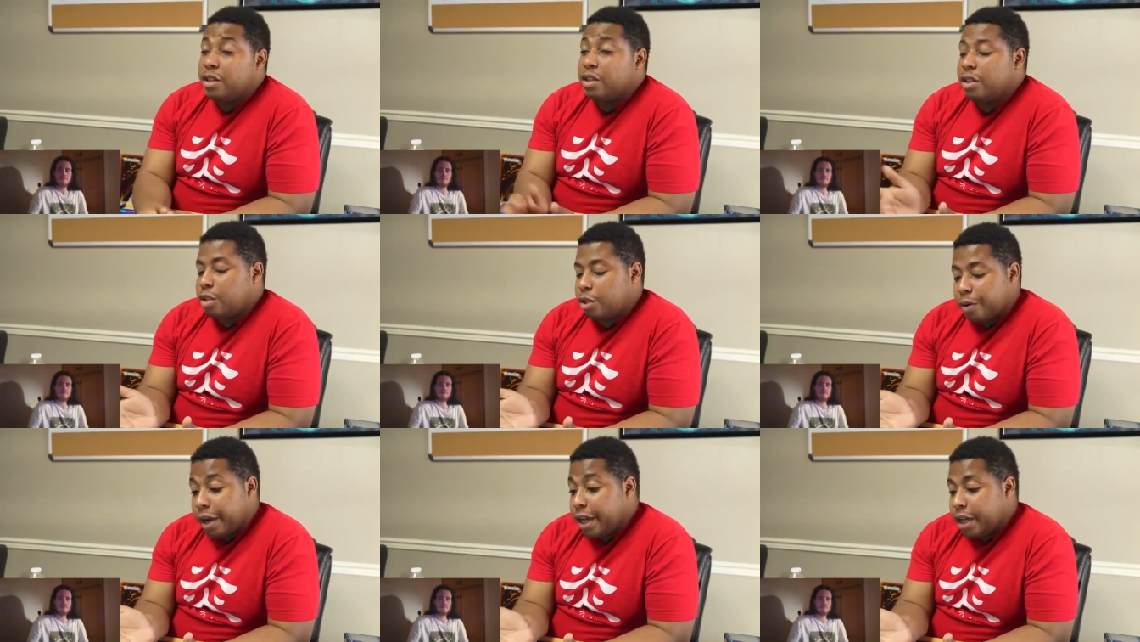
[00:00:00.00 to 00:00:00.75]
They're just
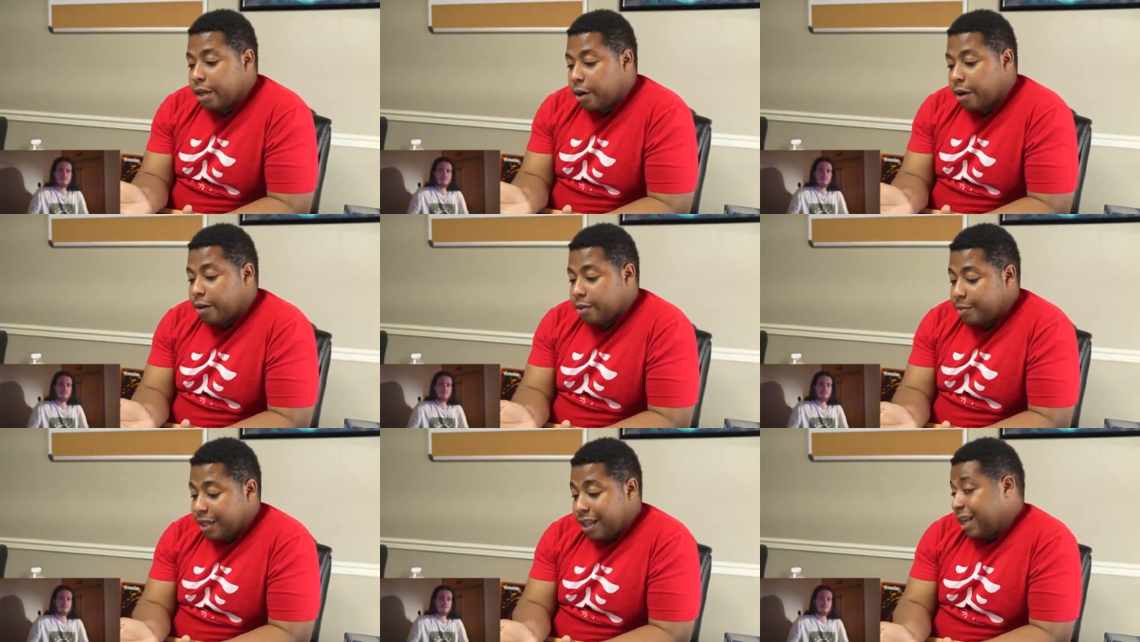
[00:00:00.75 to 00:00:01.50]
trading cards.
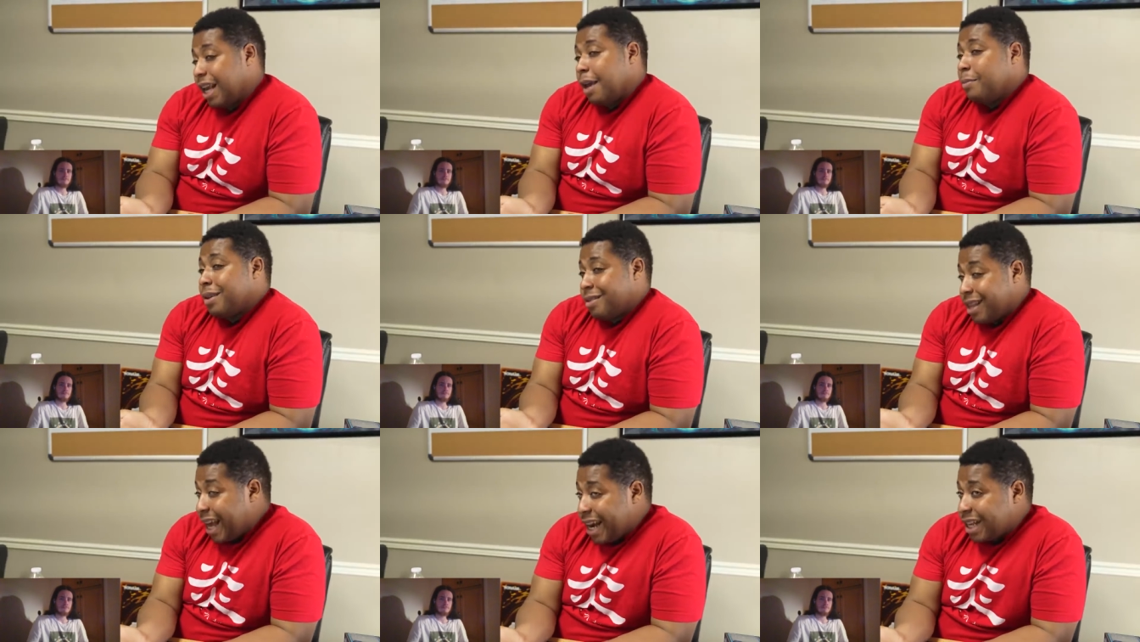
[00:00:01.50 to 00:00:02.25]
I mean, they can't be
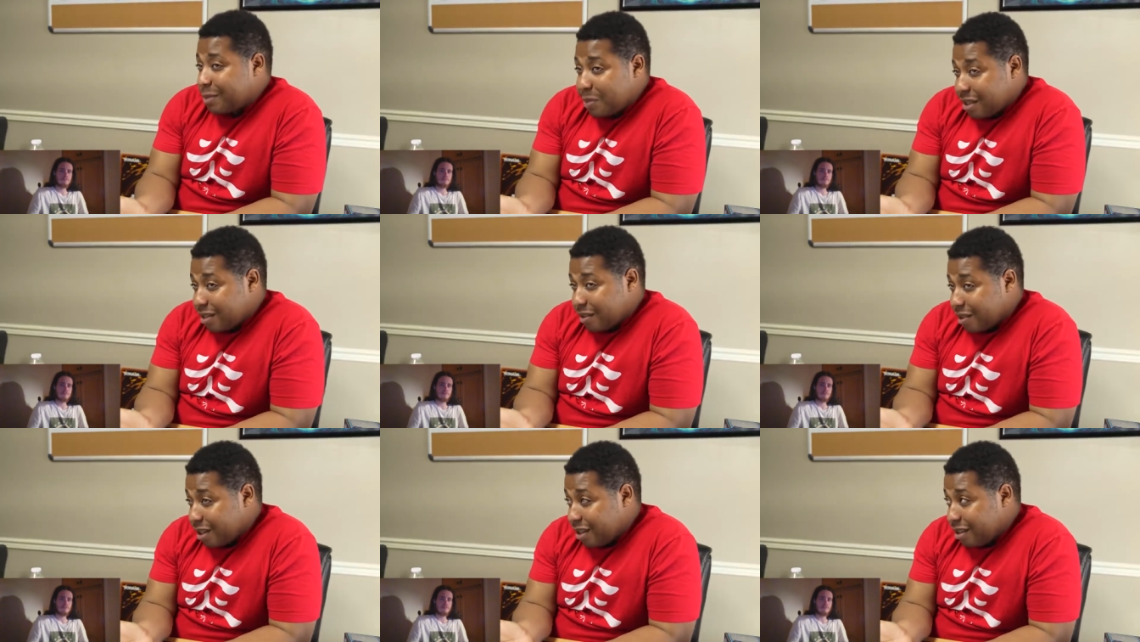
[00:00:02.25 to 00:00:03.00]
that expensive,
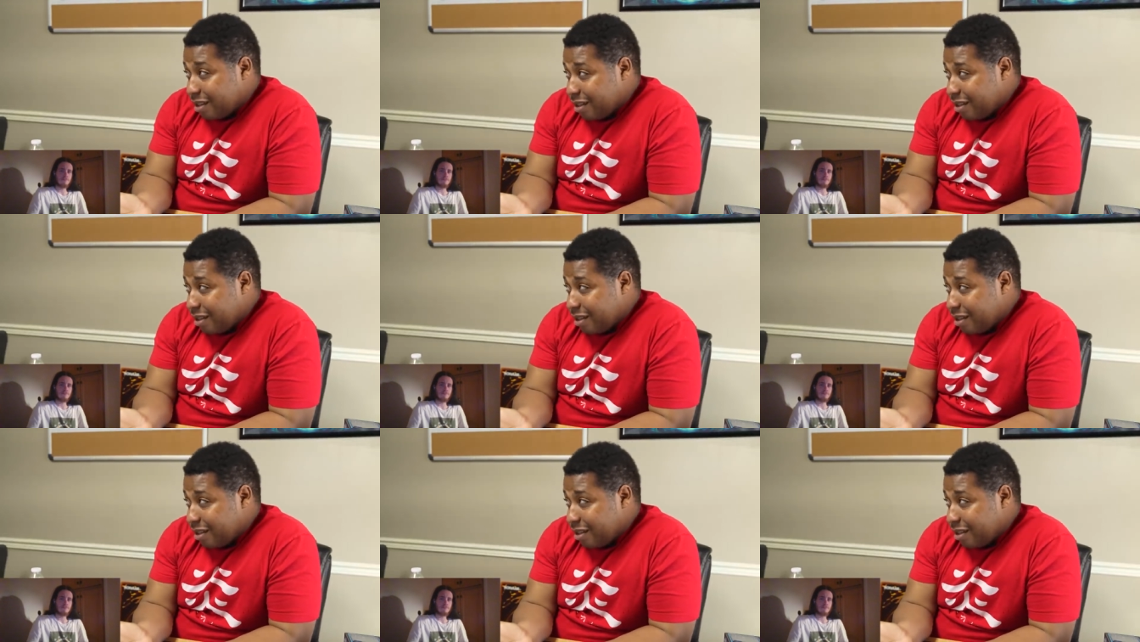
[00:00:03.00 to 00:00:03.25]
huh?